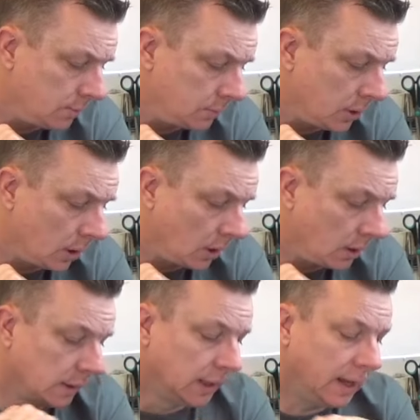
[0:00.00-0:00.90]
colour,
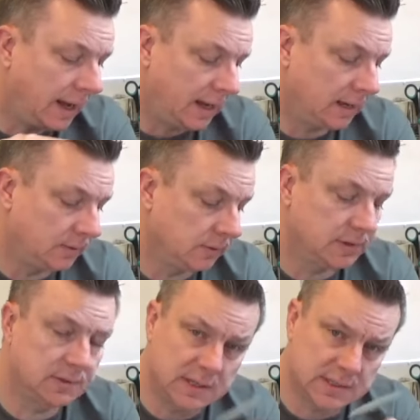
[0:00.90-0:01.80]
and
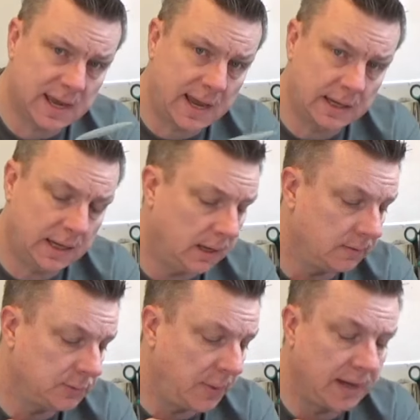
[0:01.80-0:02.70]
this tank here
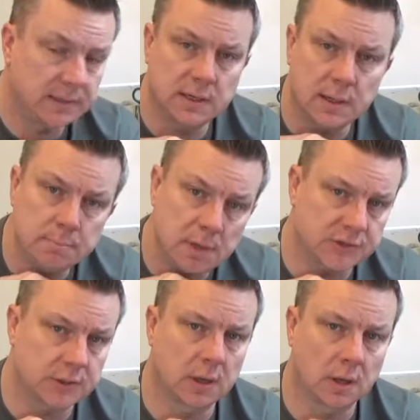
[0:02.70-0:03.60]
is painted in
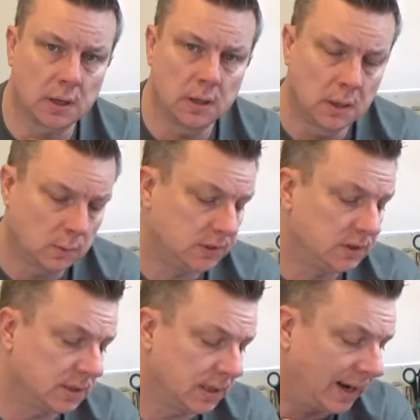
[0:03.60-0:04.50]
Mr. colour, which
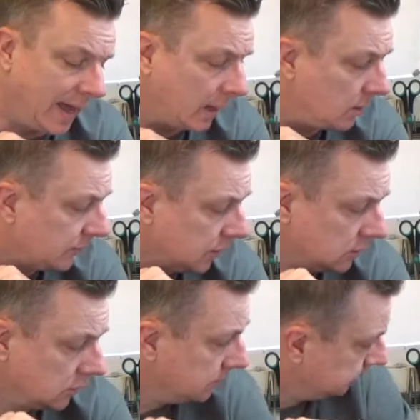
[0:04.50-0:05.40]
is the lacquer
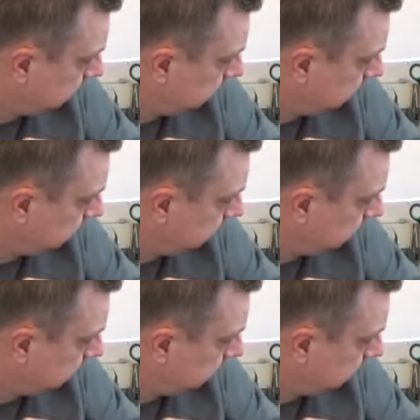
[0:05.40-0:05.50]
version.